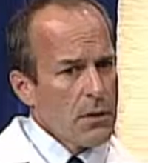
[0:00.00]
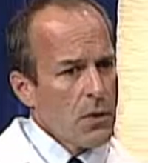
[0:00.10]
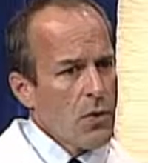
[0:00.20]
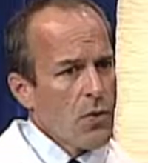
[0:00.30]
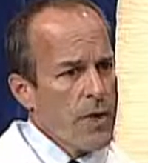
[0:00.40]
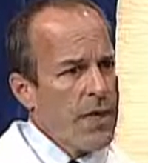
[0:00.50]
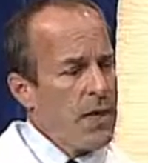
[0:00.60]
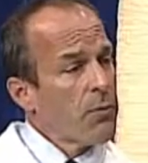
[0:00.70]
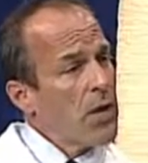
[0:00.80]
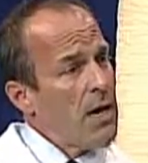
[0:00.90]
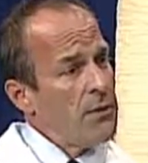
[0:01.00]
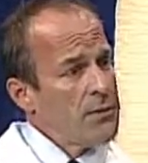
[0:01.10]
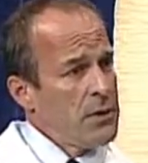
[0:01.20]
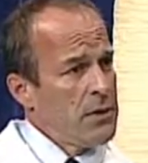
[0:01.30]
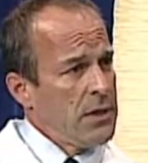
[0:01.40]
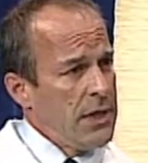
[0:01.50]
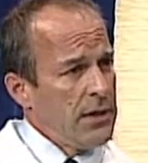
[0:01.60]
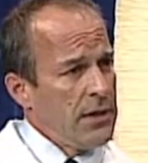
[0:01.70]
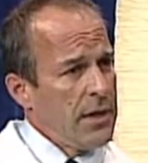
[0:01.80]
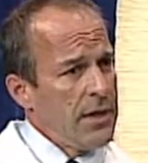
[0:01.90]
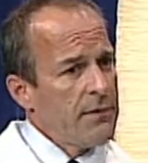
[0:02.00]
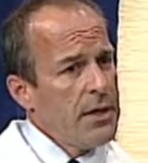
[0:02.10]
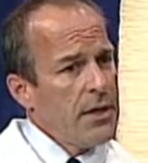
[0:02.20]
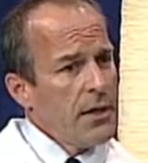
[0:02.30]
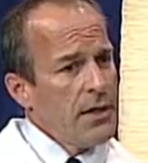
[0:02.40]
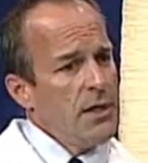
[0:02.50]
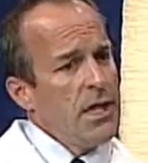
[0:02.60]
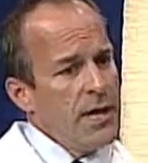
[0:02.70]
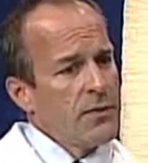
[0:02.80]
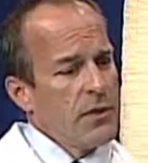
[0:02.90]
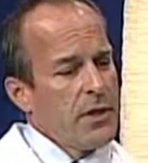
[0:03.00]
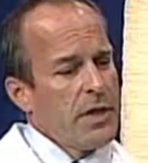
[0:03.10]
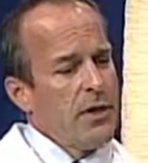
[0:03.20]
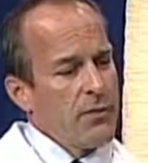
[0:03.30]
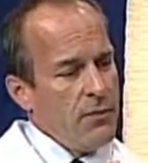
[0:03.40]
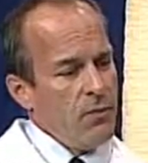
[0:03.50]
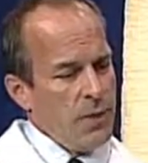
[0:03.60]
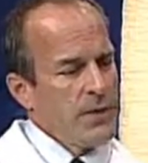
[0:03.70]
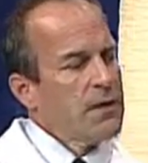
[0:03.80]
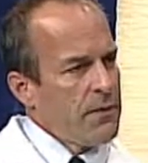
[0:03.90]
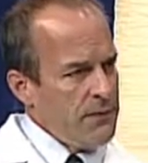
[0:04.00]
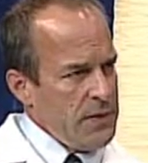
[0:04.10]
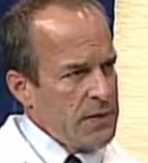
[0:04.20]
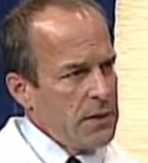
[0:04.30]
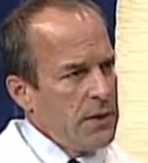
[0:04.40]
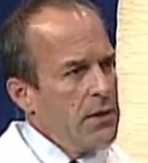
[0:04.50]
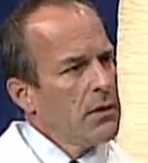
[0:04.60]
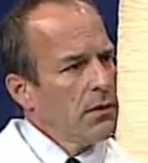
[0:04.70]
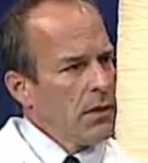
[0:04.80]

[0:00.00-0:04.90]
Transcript: creating problems in their daily life. Then you have to look at what's there physically, their